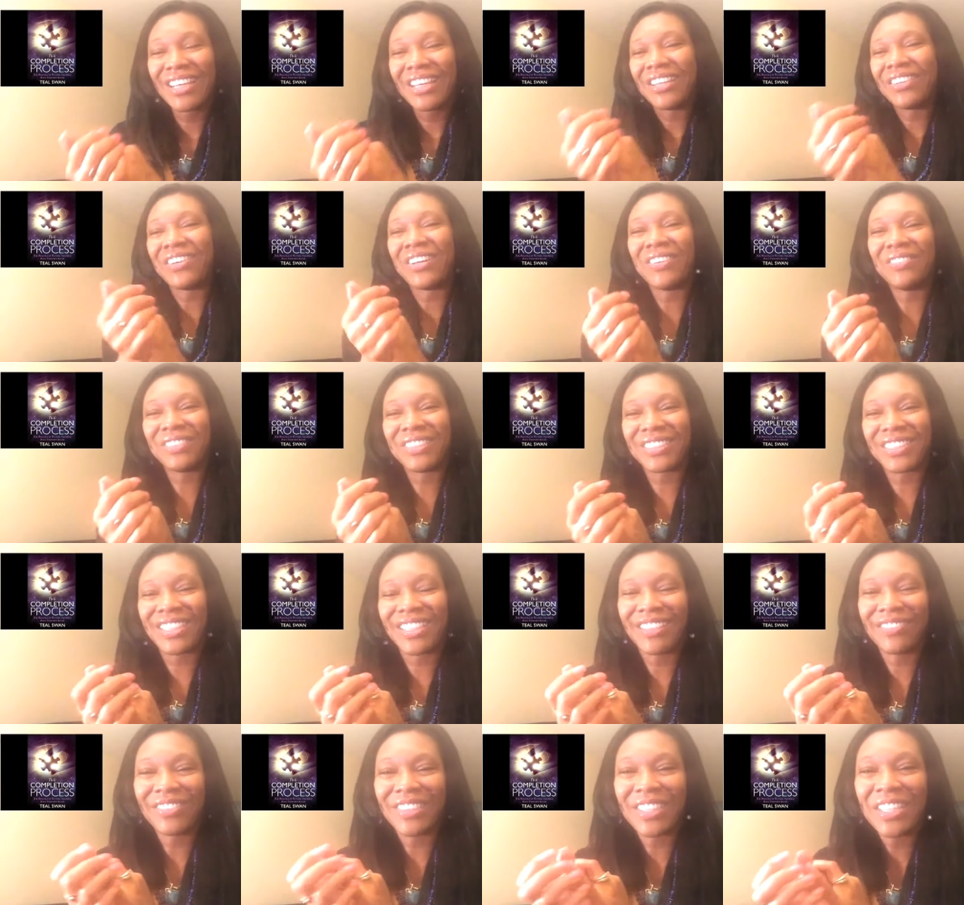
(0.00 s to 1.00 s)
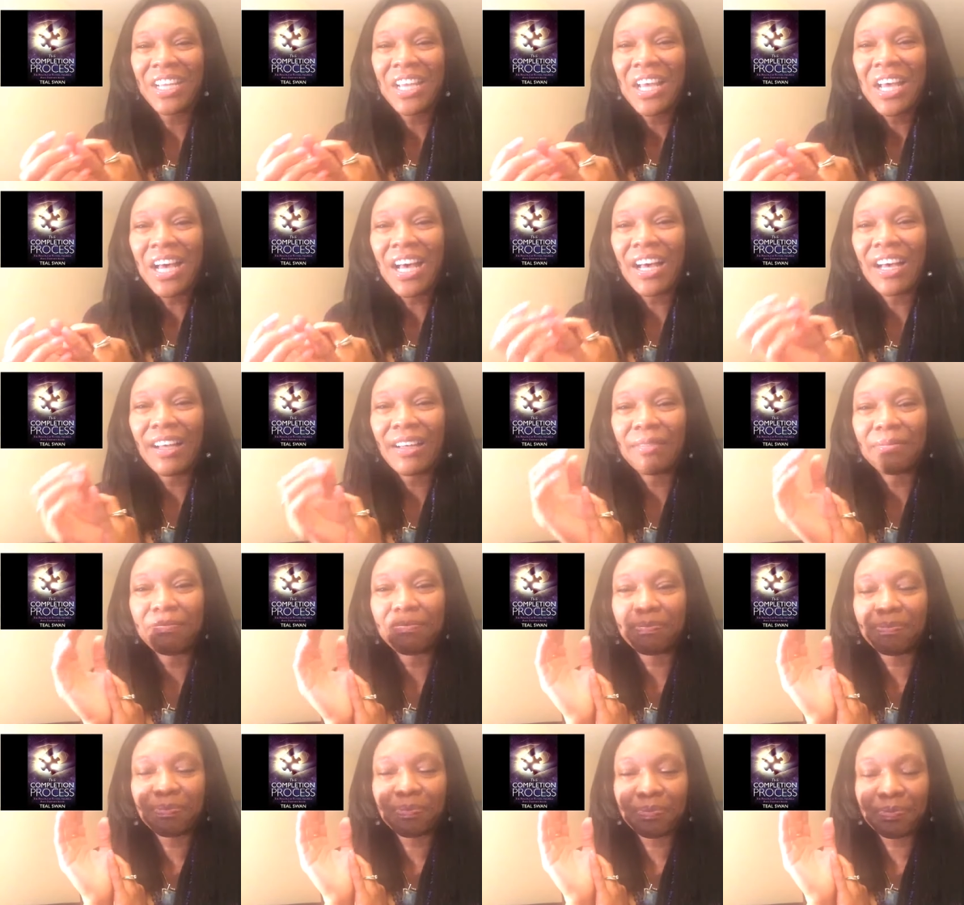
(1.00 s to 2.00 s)
no, I'm just kidding. But
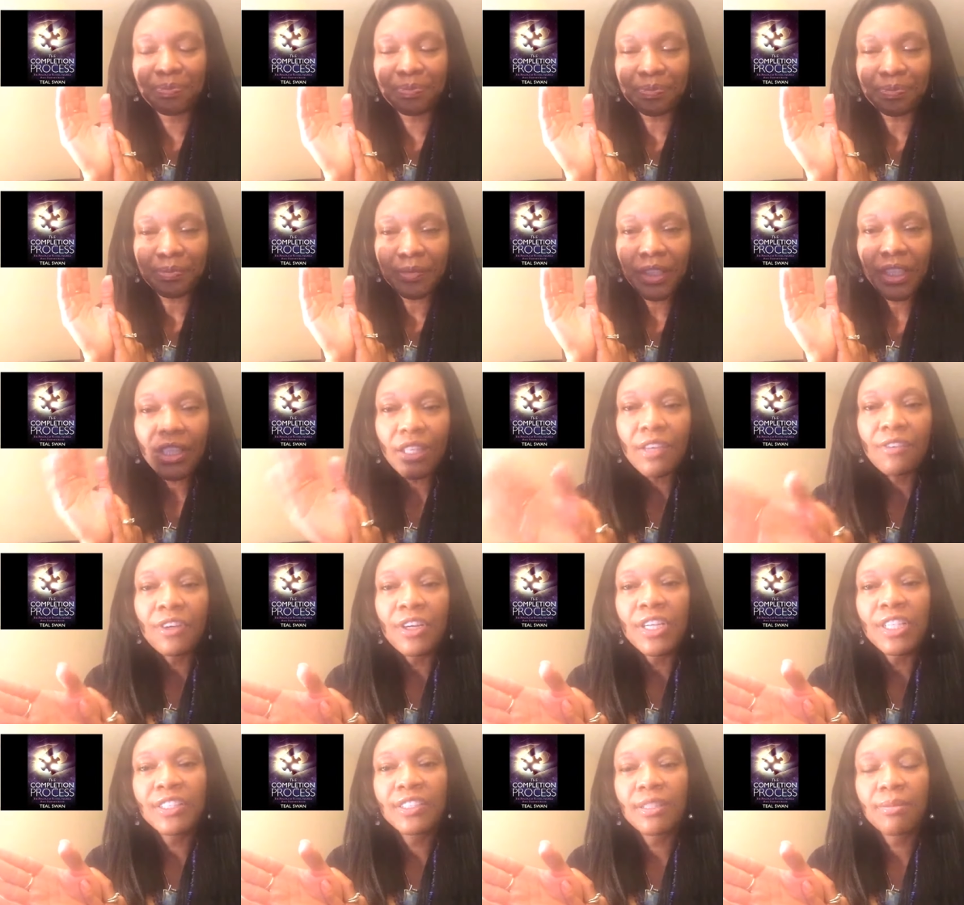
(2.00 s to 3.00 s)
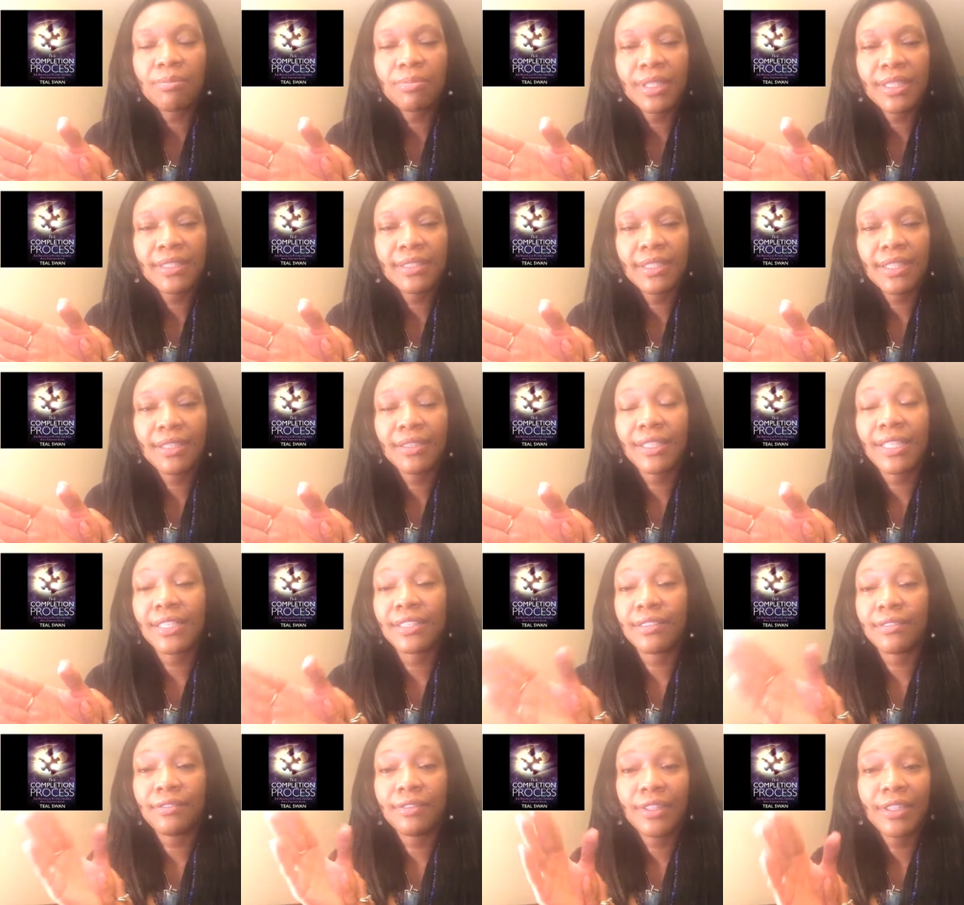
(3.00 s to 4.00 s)
um, very simplistically,
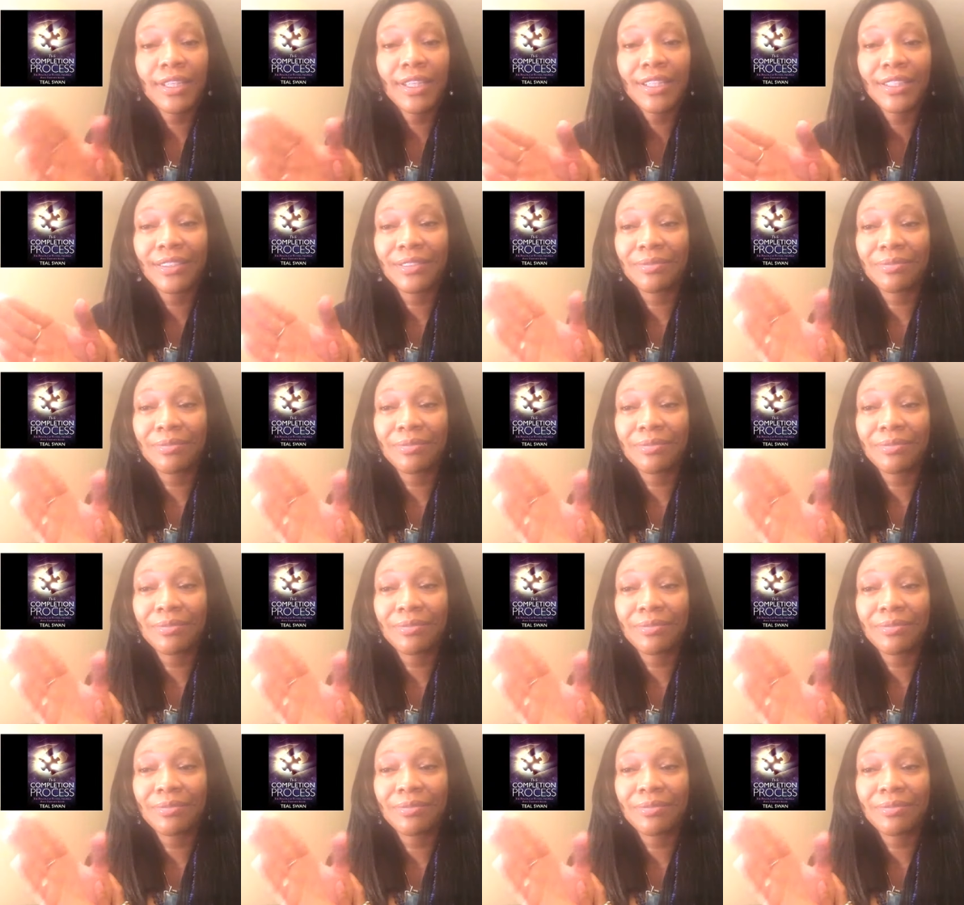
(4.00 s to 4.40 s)
it's a very,